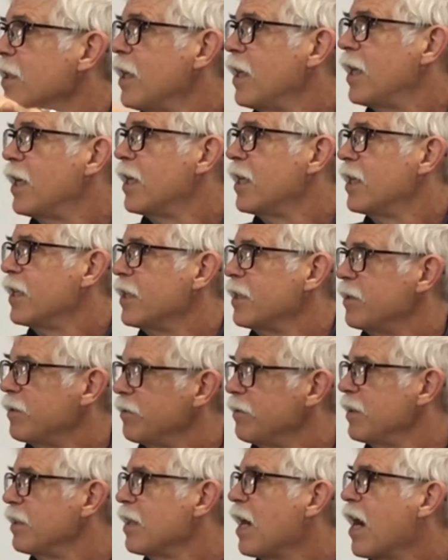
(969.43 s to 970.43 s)

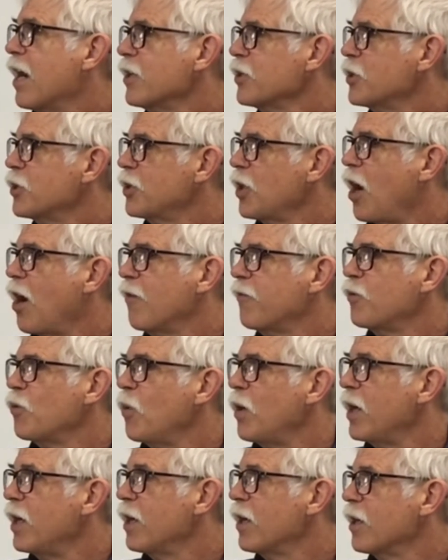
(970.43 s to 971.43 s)
Our
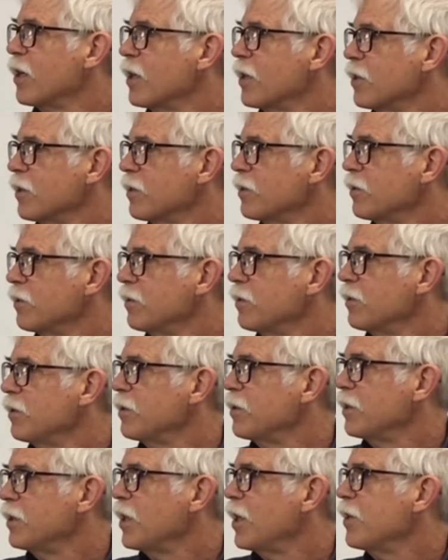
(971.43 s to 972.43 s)
software,
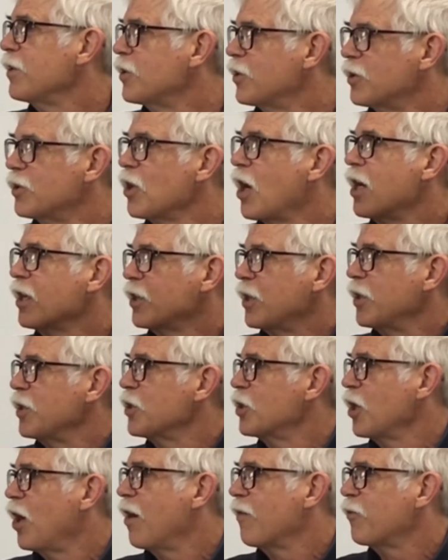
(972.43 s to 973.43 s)
talk to the
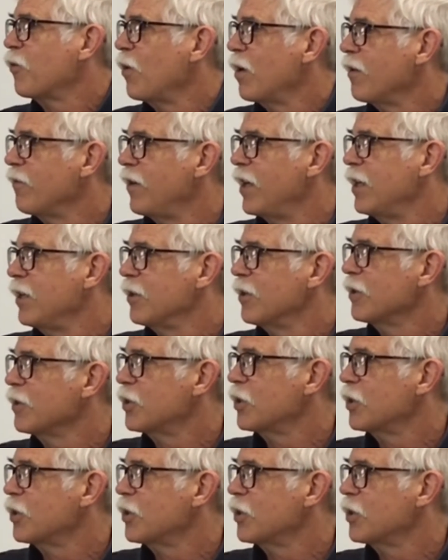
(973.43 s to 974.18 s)
software vendor, it's